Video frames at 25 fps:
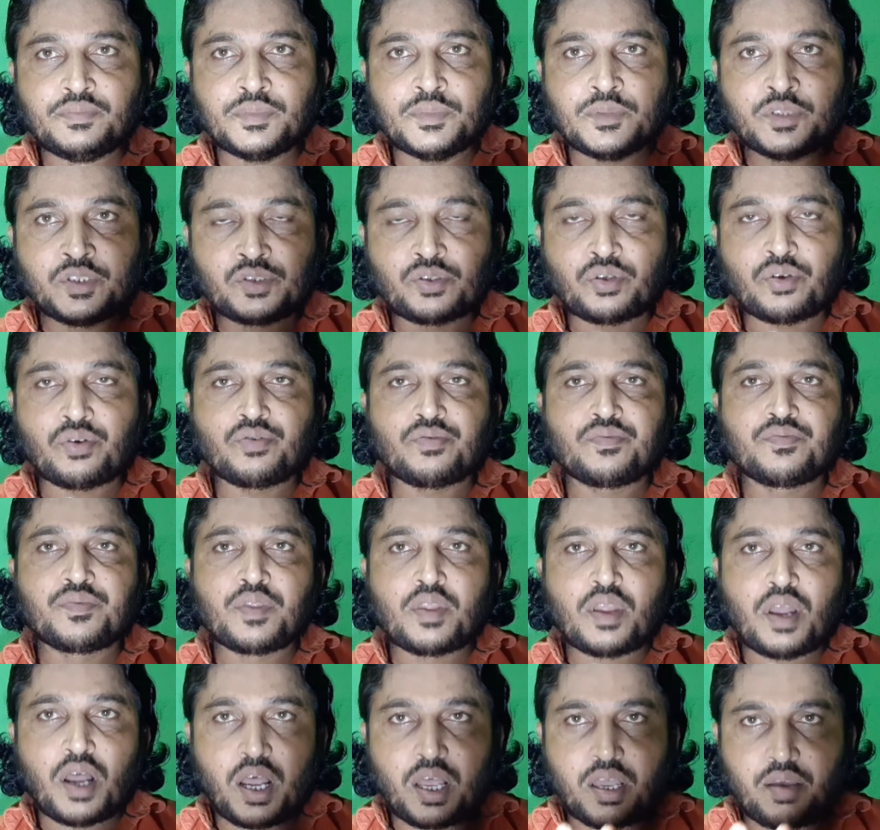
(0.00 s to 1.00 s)
So,
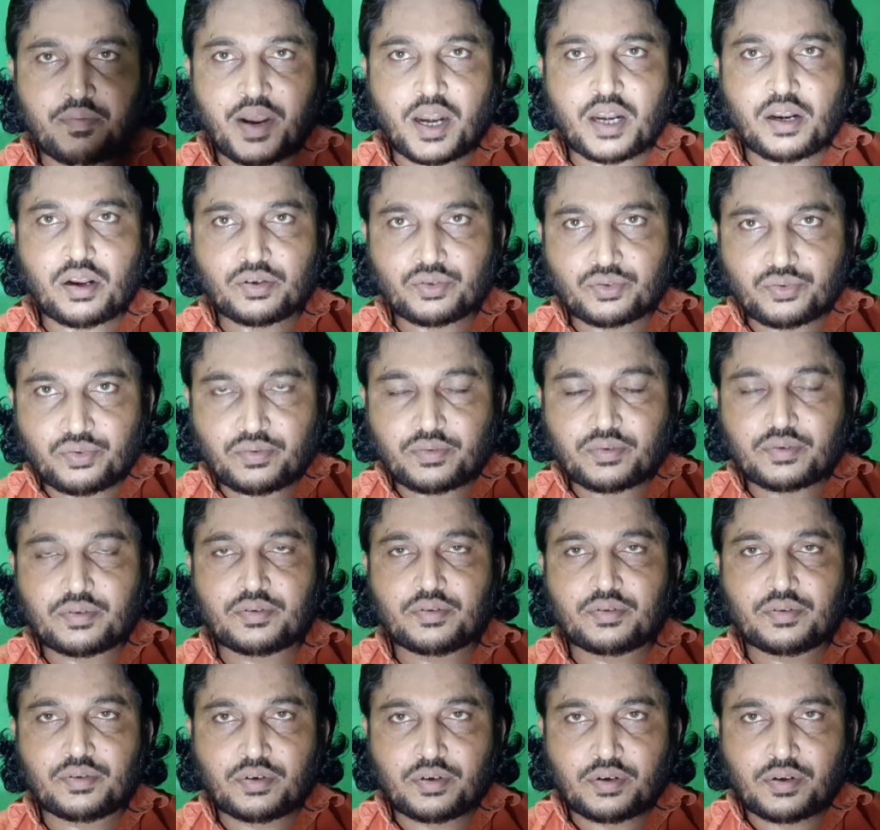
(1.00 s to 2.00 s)
I have understood.
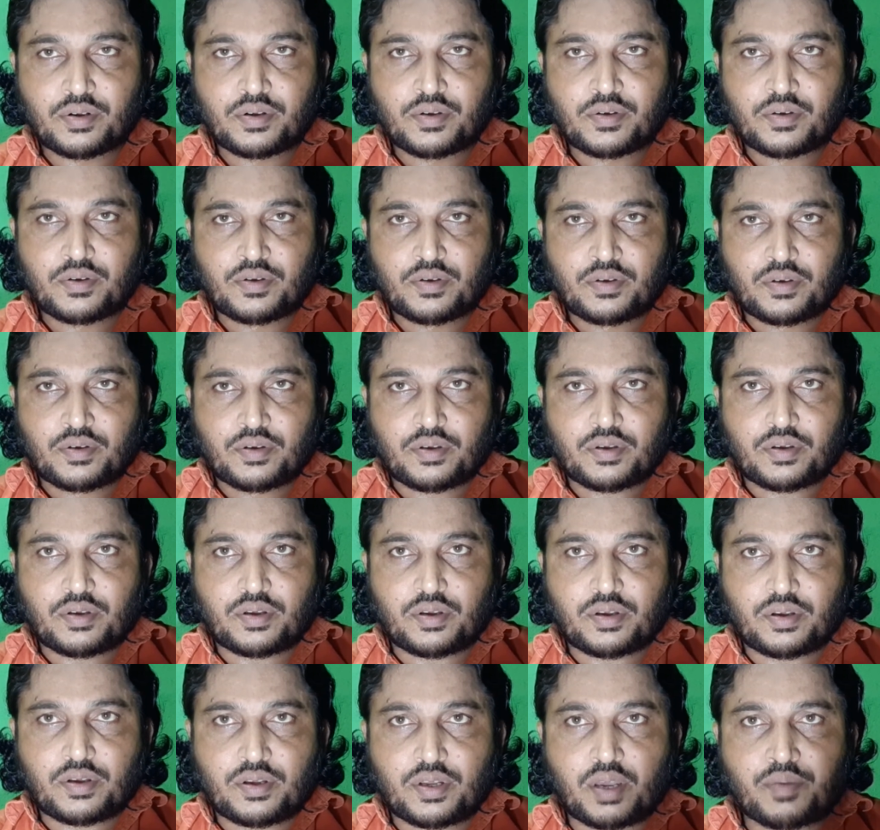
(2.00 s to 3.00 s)

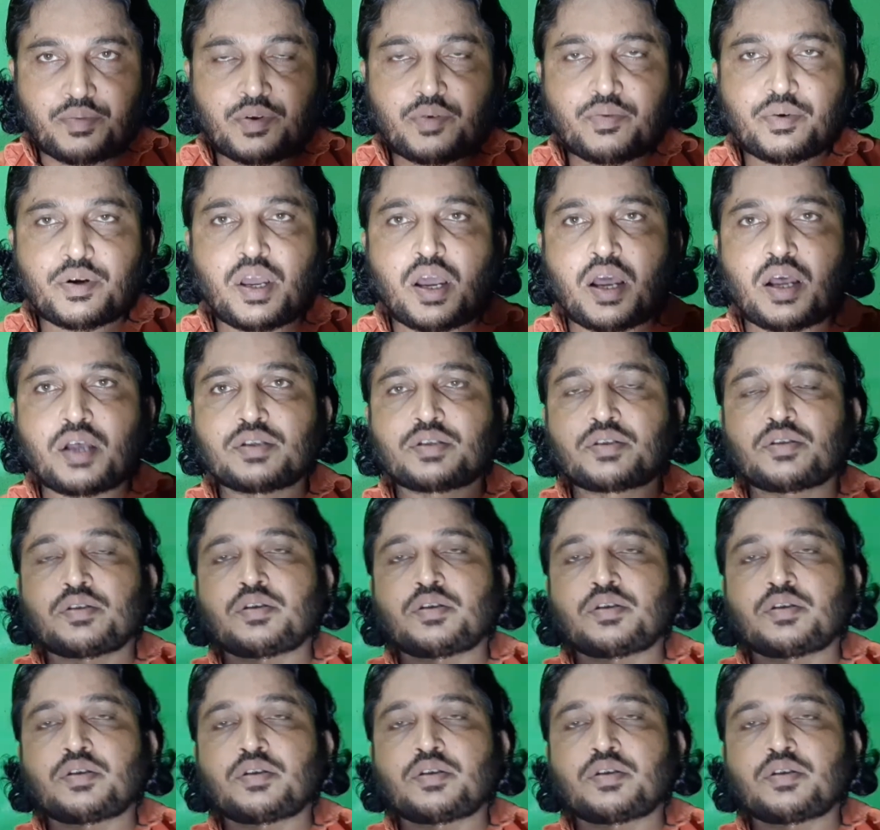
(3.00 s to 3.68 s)
Uh, everybody has